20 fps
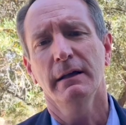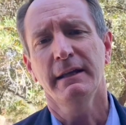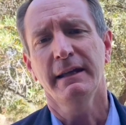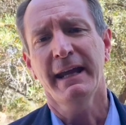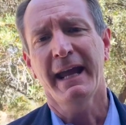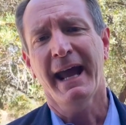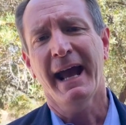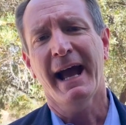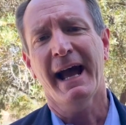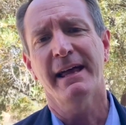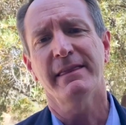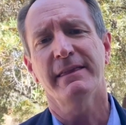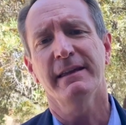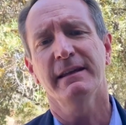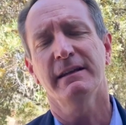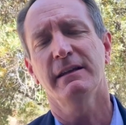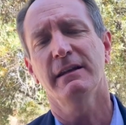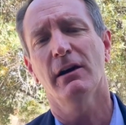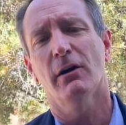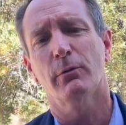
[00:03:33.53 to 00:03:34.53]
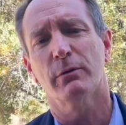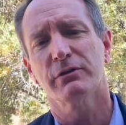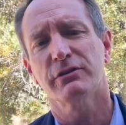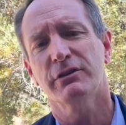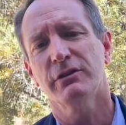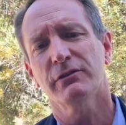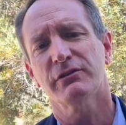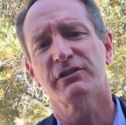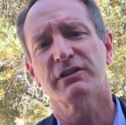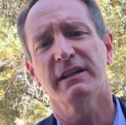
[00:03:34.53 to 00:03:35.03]
Yeah, I think we're
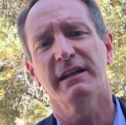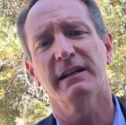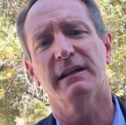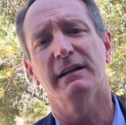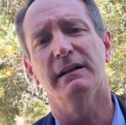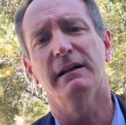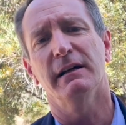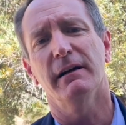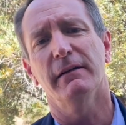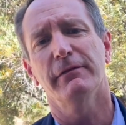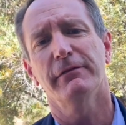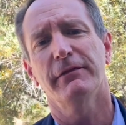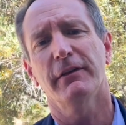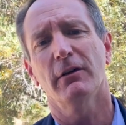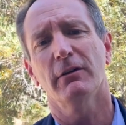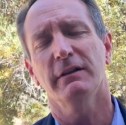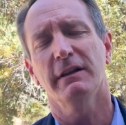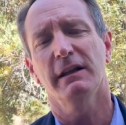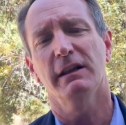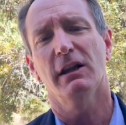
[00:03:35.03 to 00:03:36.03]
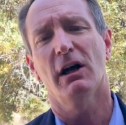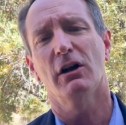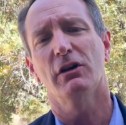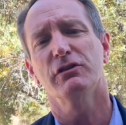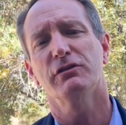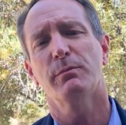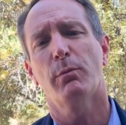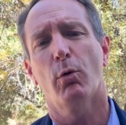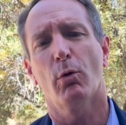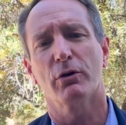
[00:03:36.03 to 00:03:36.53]
still seeing a fairly
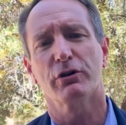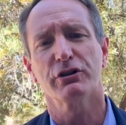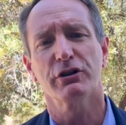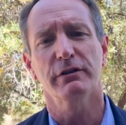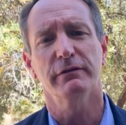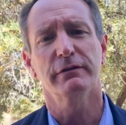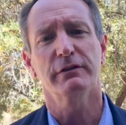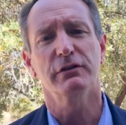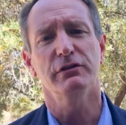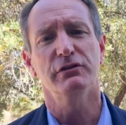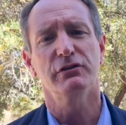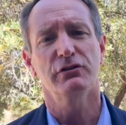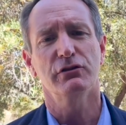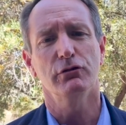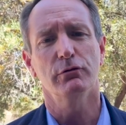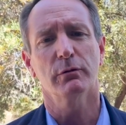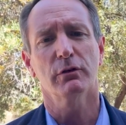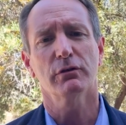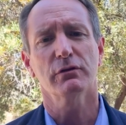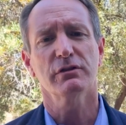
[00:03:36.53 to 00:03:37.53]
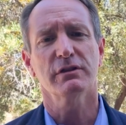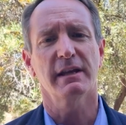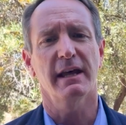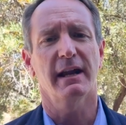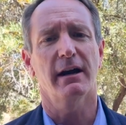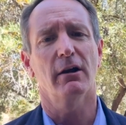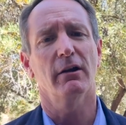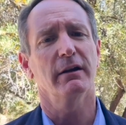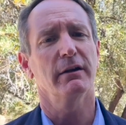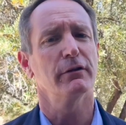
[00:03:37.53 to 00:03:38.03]
large portion of consumers
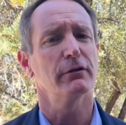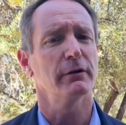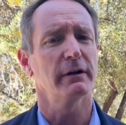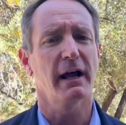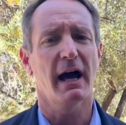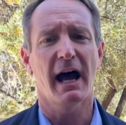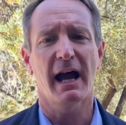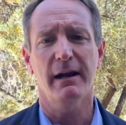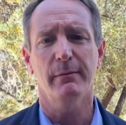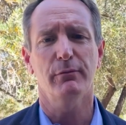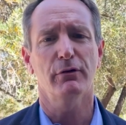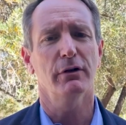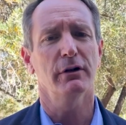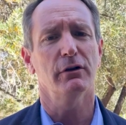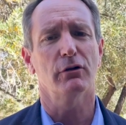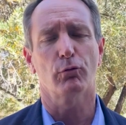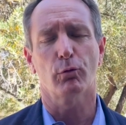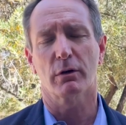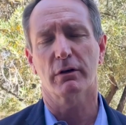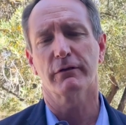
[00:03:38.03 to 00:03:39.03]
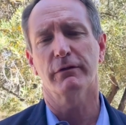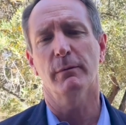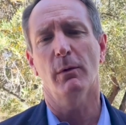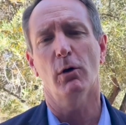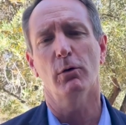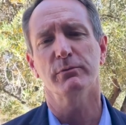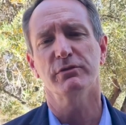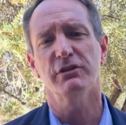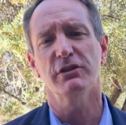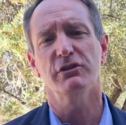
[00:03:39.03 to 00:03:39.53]
that are either in a hybrid or work from
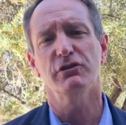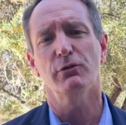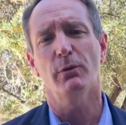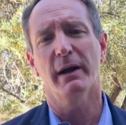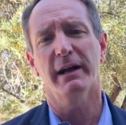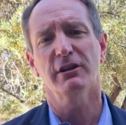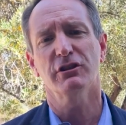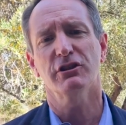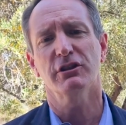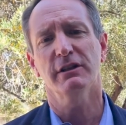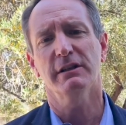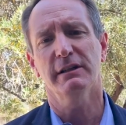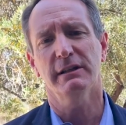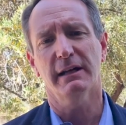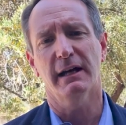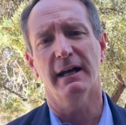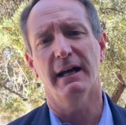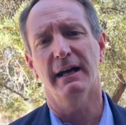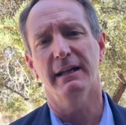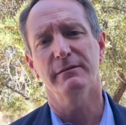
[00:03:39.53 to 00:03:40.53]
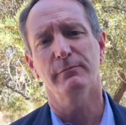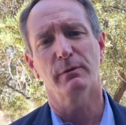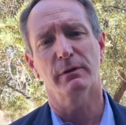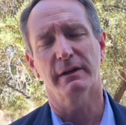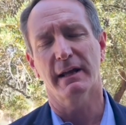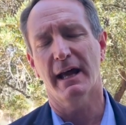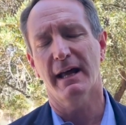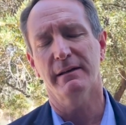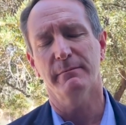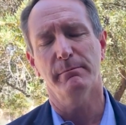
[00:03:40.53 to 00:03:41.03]
home situation. We're
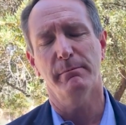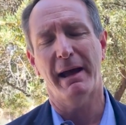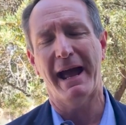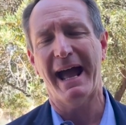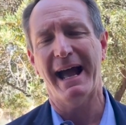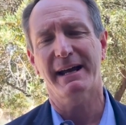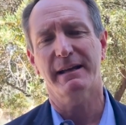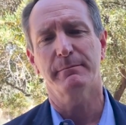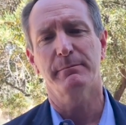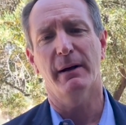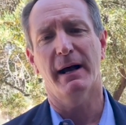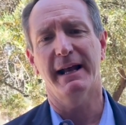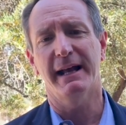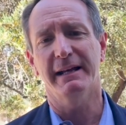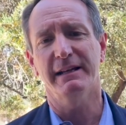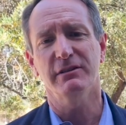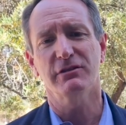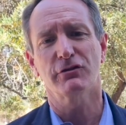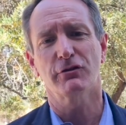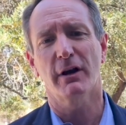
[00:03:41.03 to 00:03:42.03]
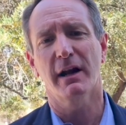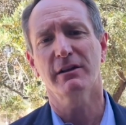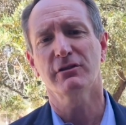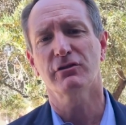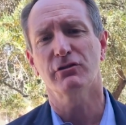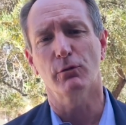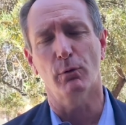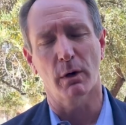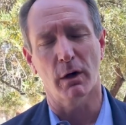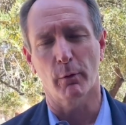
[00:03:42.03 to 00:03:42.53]
not back by any
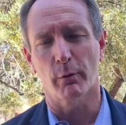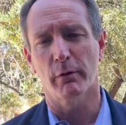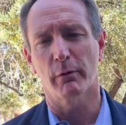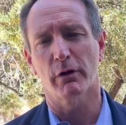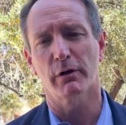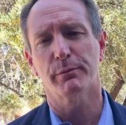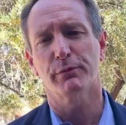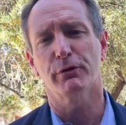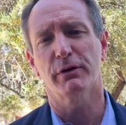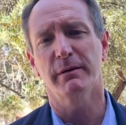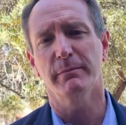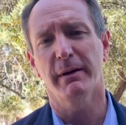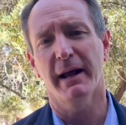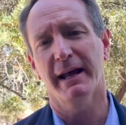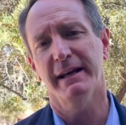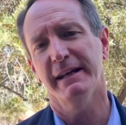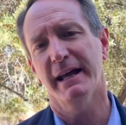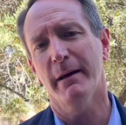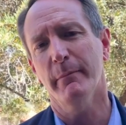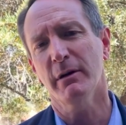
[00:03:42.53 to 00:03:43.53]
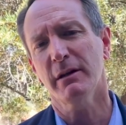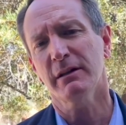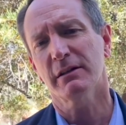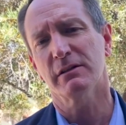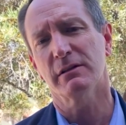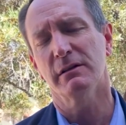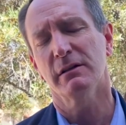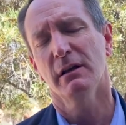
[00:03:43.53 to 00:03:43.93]
stretch to where we were pre-pandemic,